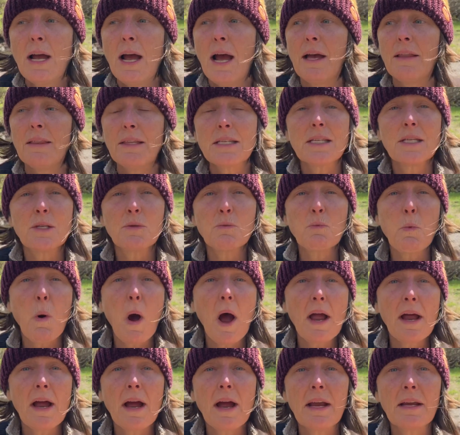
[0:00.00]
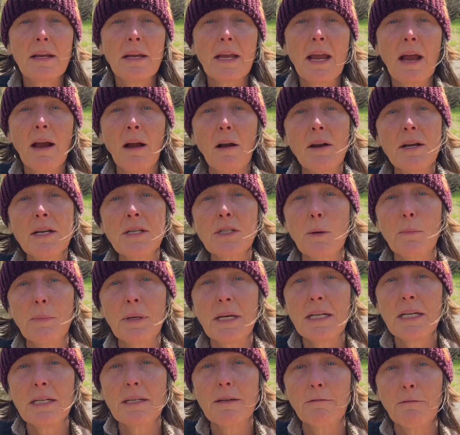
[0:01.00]
And this is why I carry so
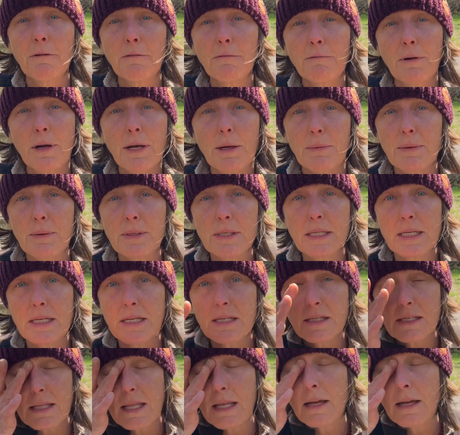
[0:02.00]
many different frequencies.